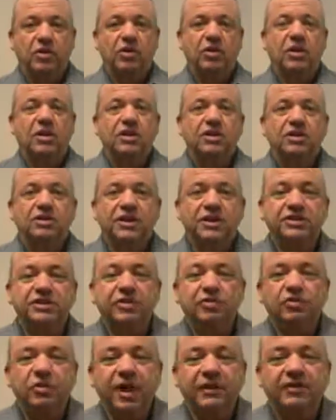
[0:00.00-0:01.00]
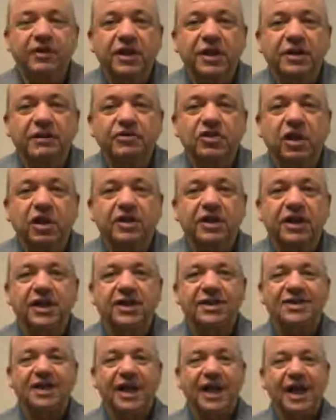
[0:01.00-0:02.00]
These derivatives are then
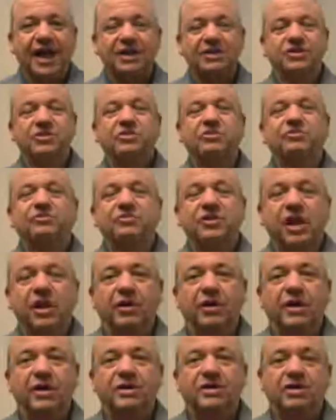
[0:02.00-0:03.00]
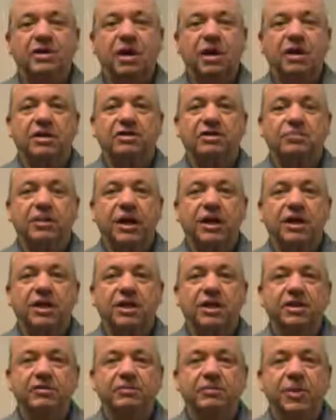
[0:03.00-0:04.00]
attached to various speculative
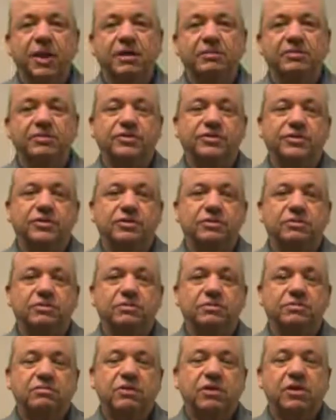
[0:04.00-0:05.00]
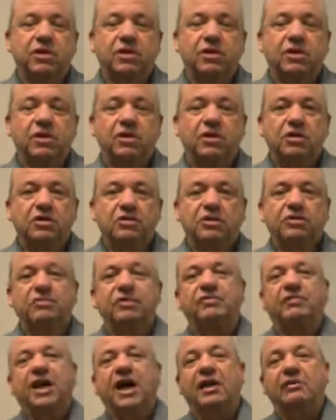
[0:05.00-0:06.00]
bubbles. The
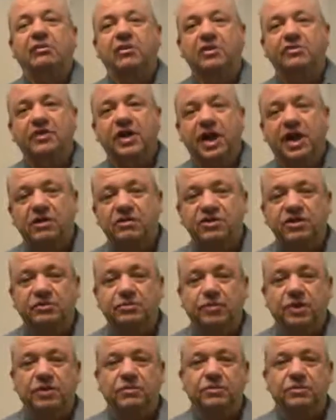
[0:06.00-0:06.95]
revival of the housing bubble,